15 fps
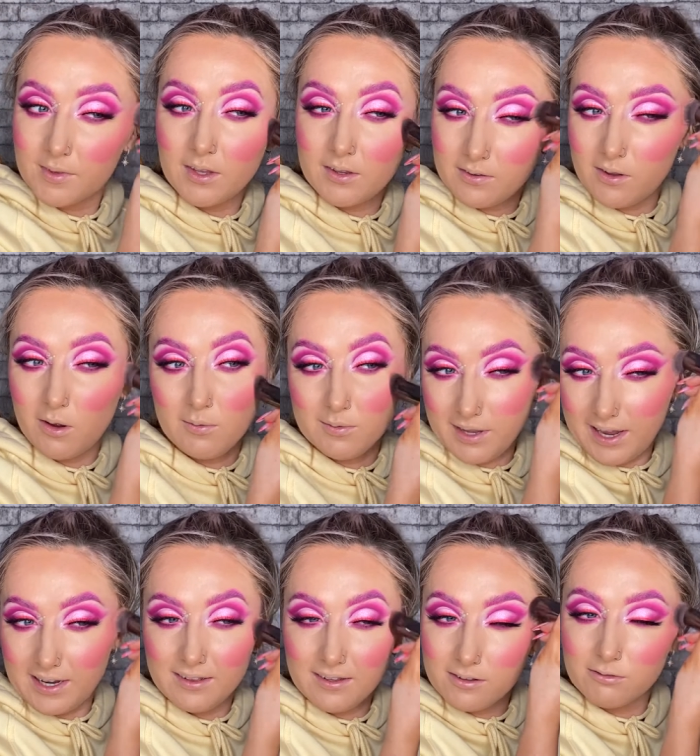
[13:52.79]
So I'm
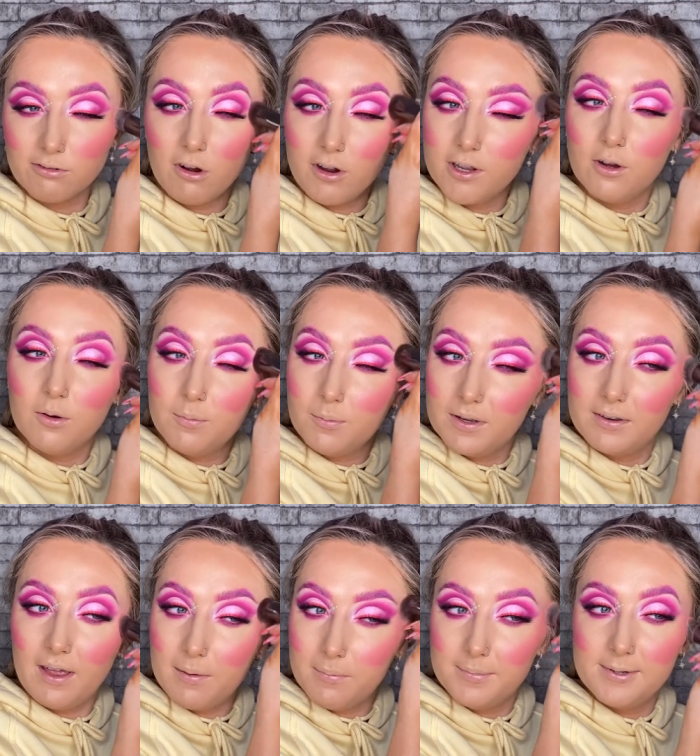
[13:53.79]
taking this right up my
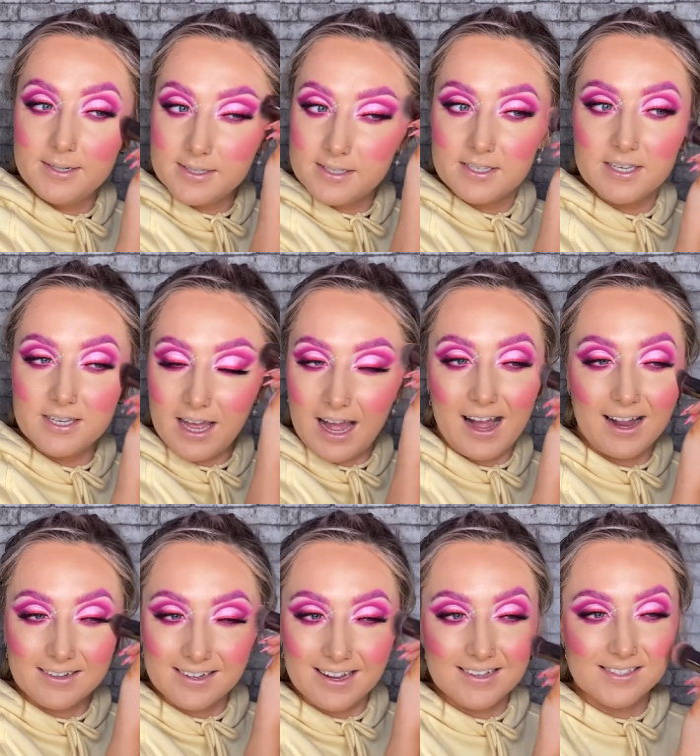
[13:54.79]
temples to
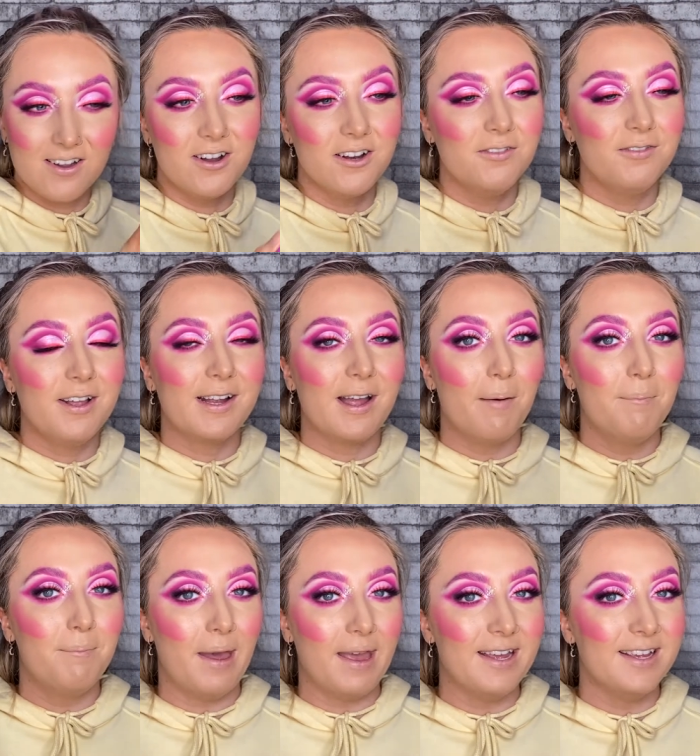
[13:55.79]
act as kind of like a
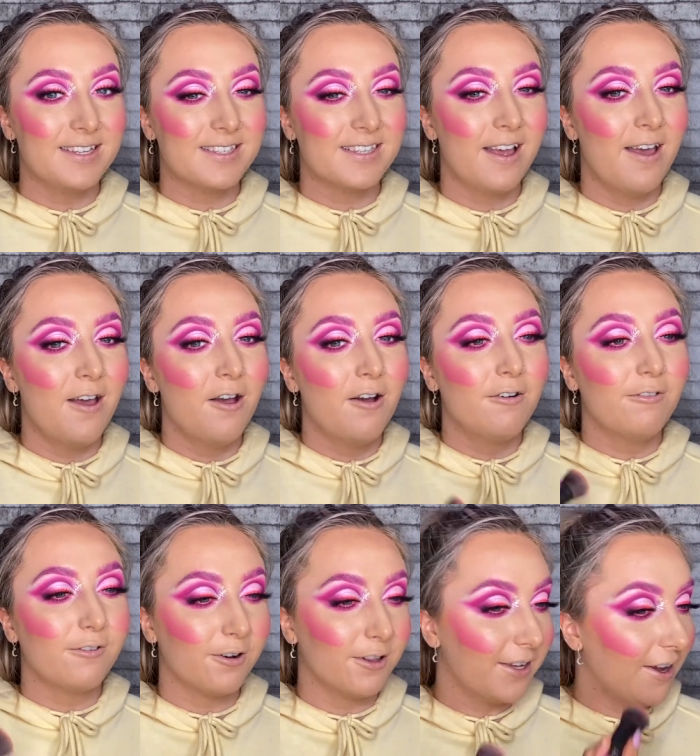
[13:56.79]
base
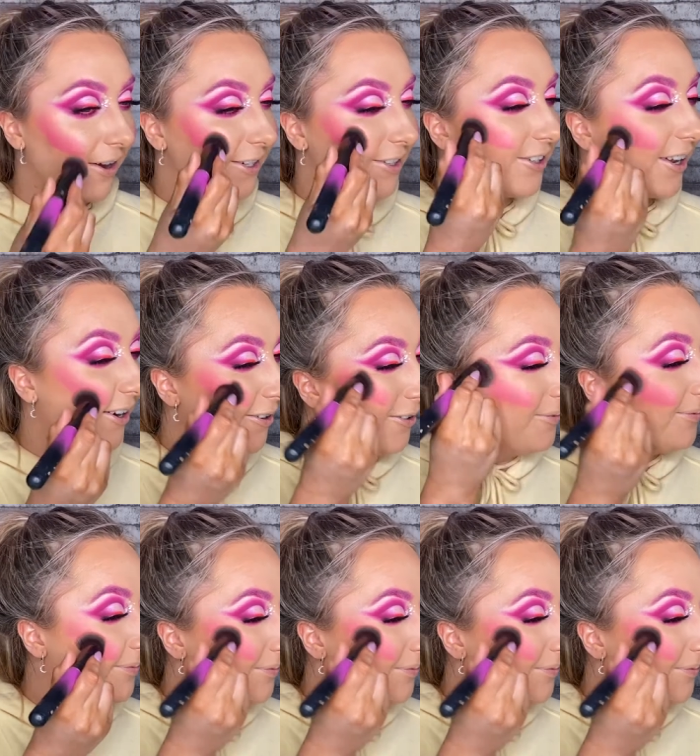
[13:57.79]
for the eyeshadow.